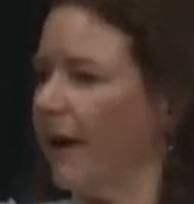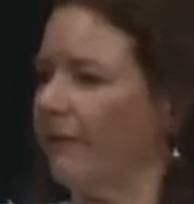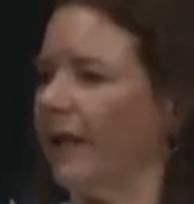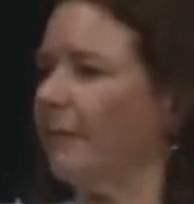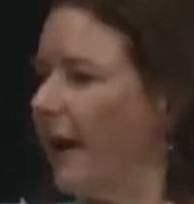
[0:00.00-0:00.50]

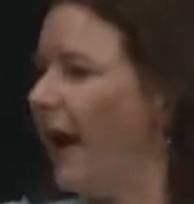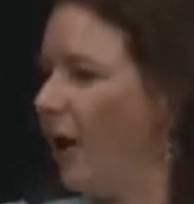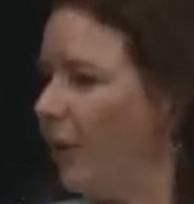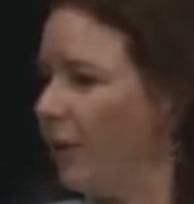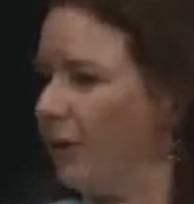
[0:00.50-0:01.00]
To me,
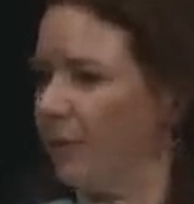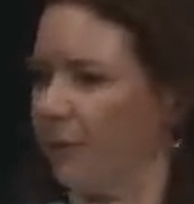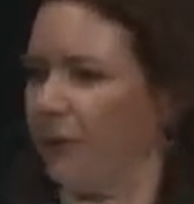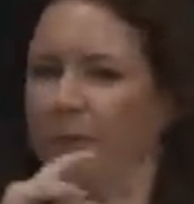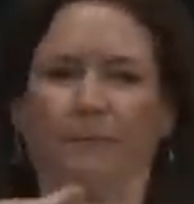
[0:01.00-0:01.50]

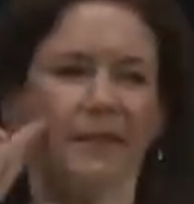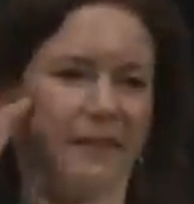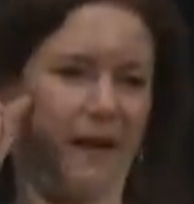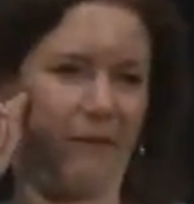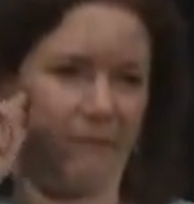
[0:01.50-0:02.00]

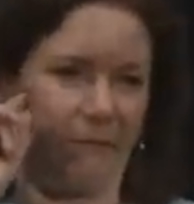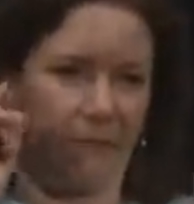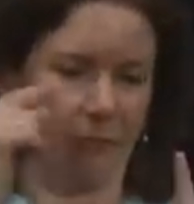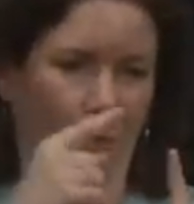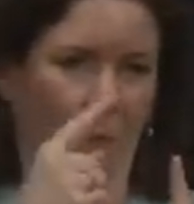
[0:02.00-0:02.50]
1987
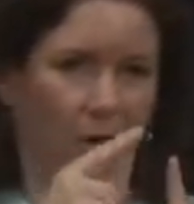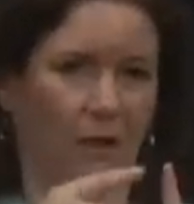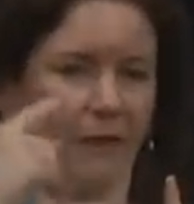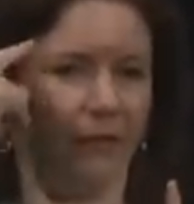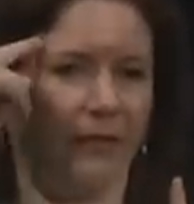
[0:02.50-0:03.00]
was more
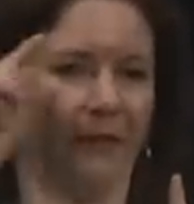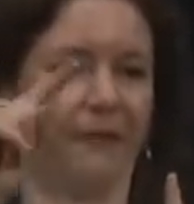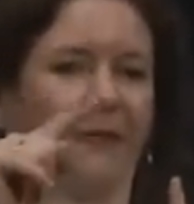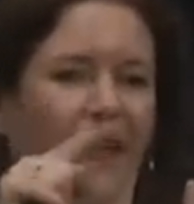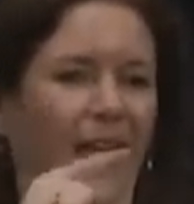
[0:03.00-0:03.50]
about
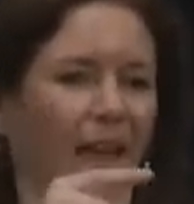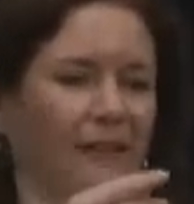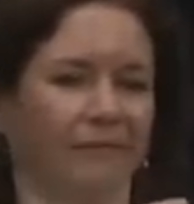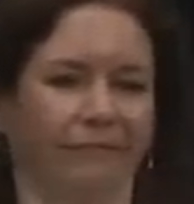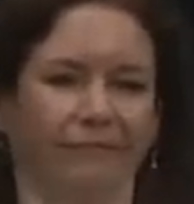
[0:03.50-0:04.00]
empowerment to the deaf
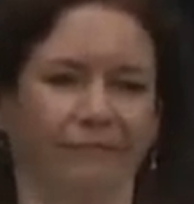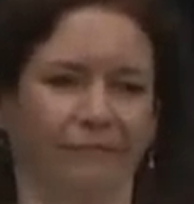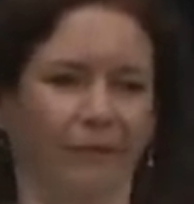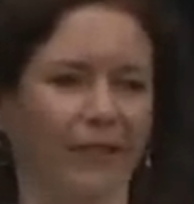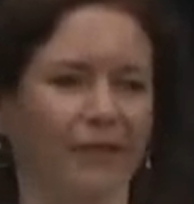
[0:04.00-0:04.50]
community.
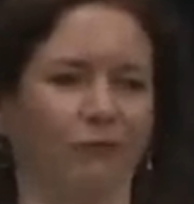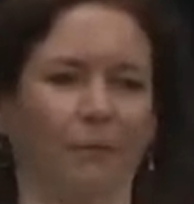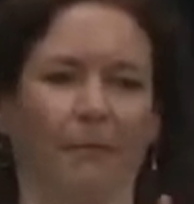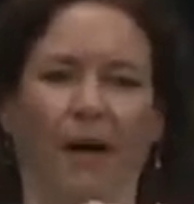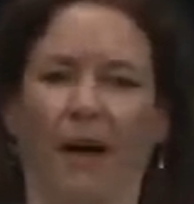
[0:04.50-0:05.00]

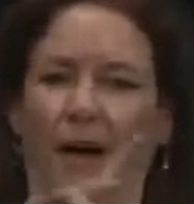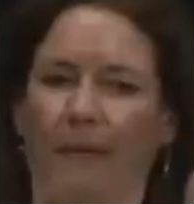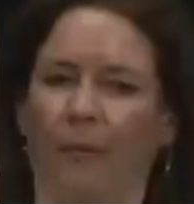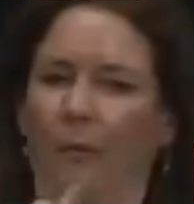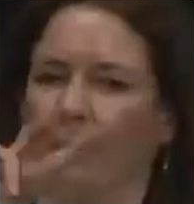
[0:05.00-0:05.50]
And I
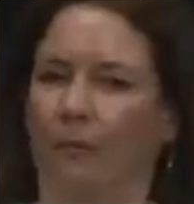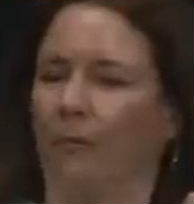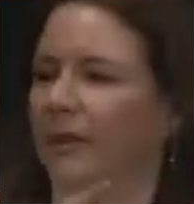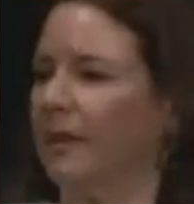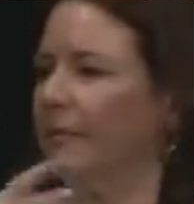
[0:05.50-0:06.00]
think that
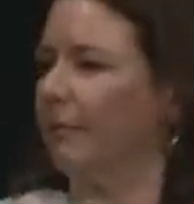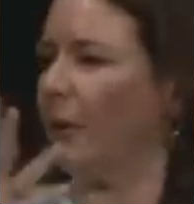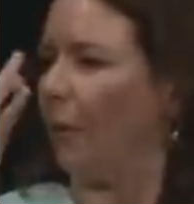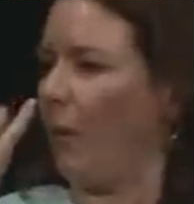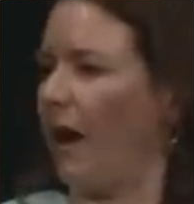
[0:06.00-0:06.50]
we have
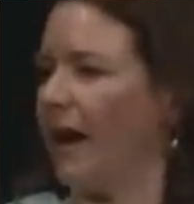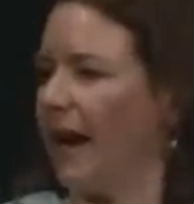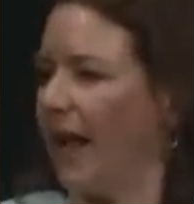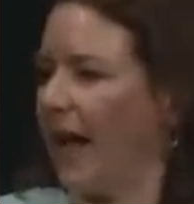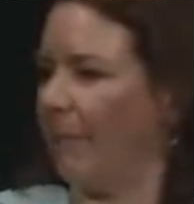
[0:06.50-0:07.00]
lost that.
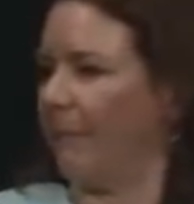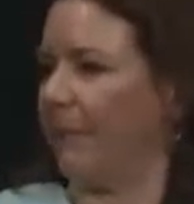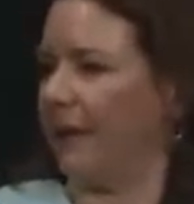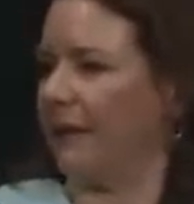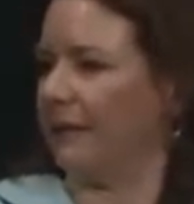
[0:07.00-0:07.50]

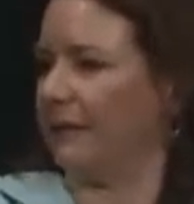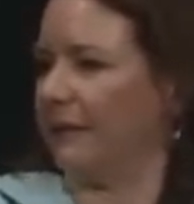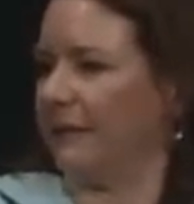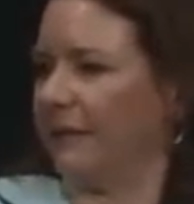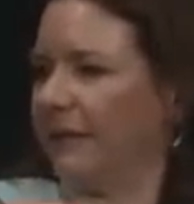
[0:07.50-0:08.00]
We need to
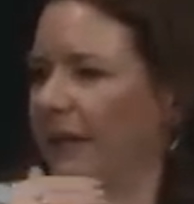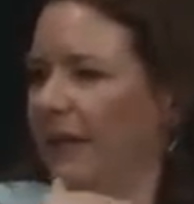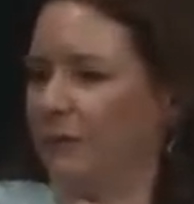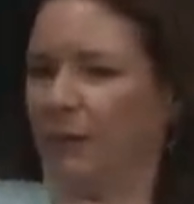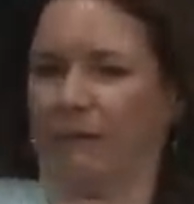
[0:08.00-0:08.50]
remind people
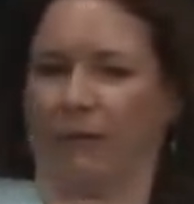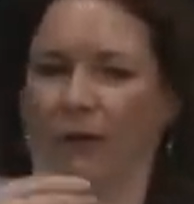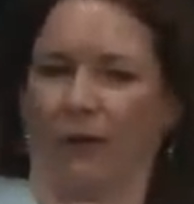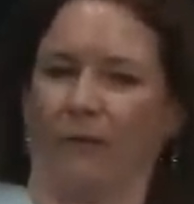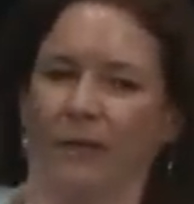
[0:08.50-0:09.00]
about
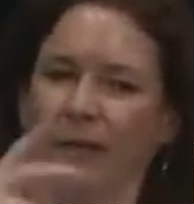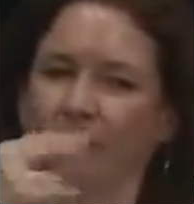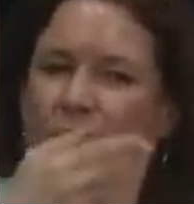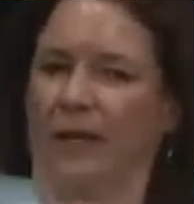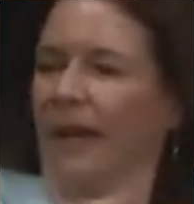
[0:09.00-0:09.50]
why
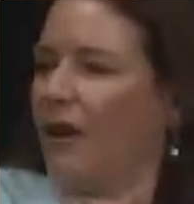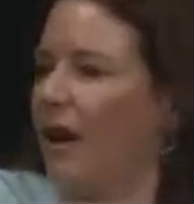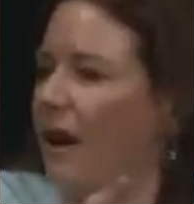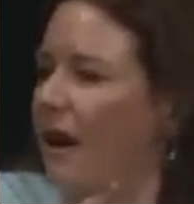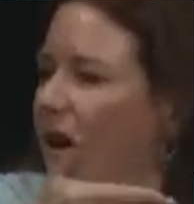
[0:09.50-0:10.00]
DPN
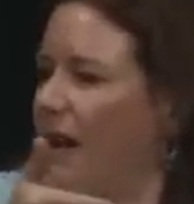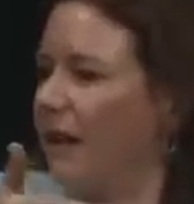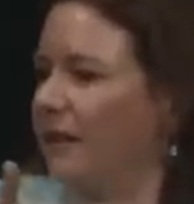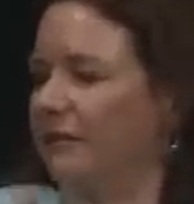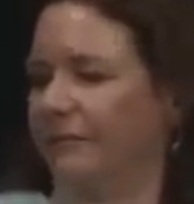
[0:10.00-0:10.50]
happened. And
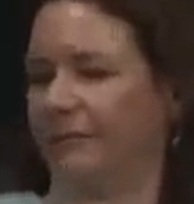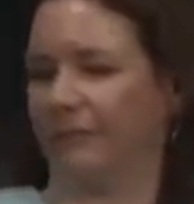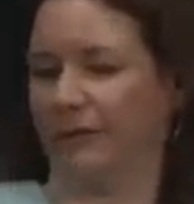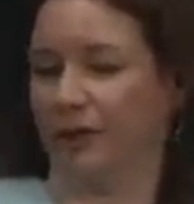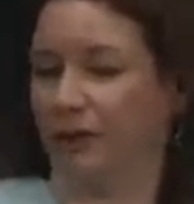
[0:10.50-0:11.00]
we need to
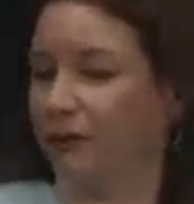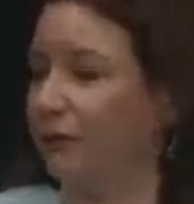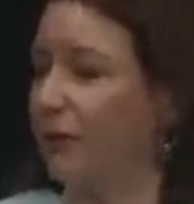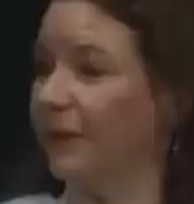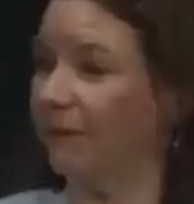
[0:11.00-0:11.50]
carry that
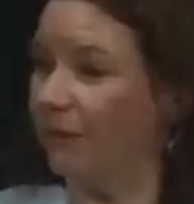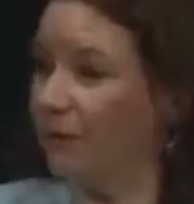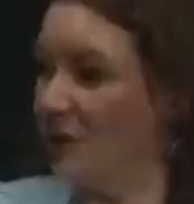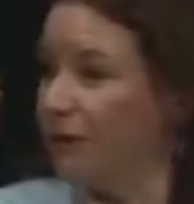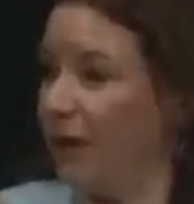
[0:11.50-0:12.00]
reason
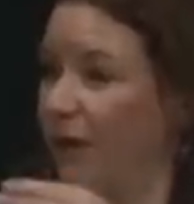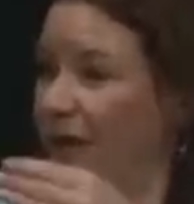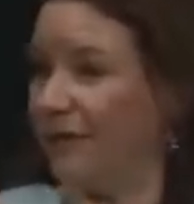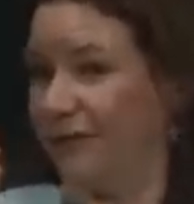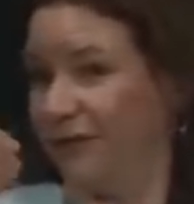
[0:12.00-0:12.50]

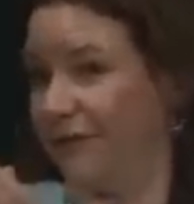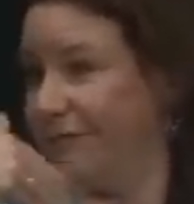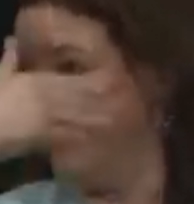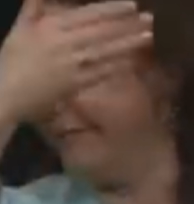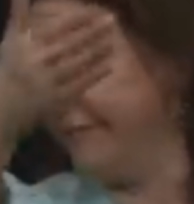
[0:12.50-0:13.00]
forward. We need to
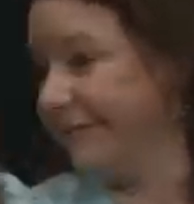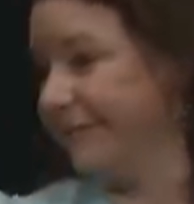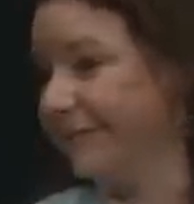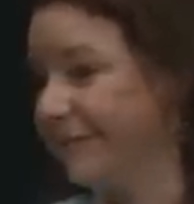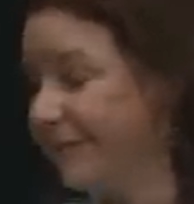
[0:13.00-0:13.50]
carry it into
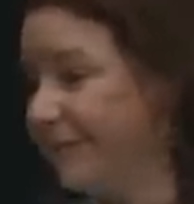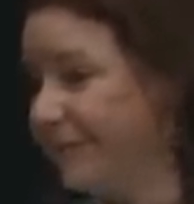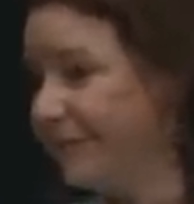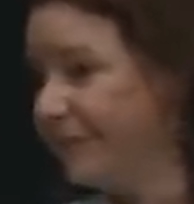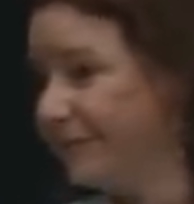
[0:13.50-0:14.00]
our future
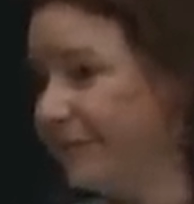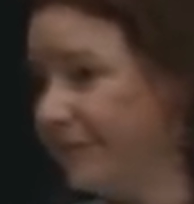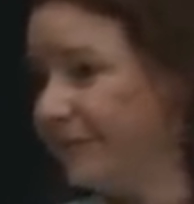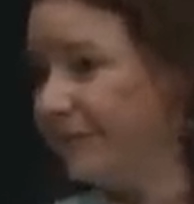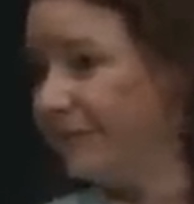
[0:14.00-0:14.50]
generations
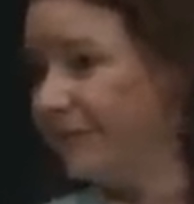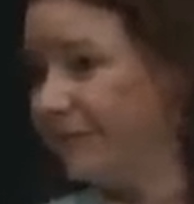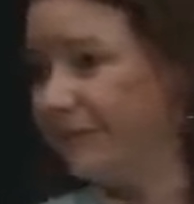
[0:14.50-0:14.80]
and carry